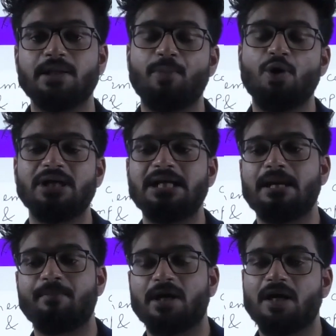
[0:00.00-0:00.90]
the
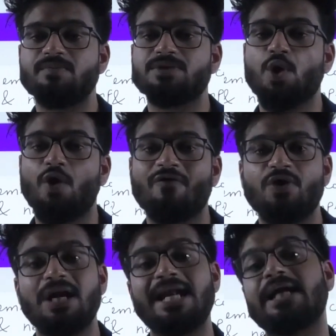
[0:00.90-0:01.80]
protein becomes
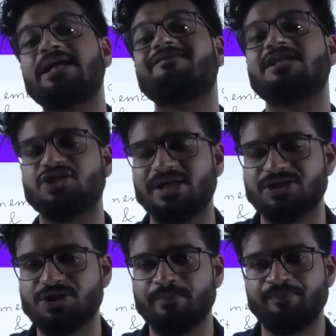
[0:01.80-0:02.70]
overall negatively
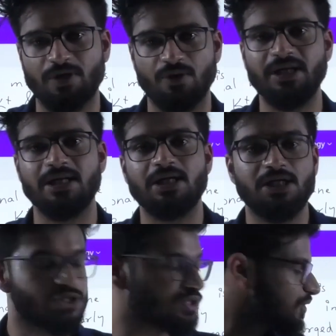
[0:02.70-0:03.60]
charged. Okay,
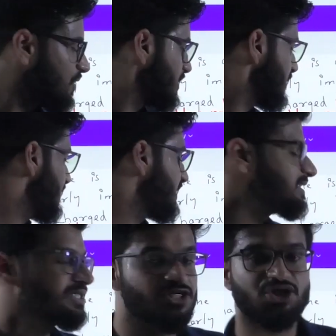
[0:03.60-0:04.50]
so
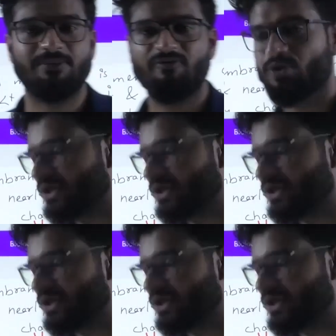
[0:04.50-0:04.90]
such type of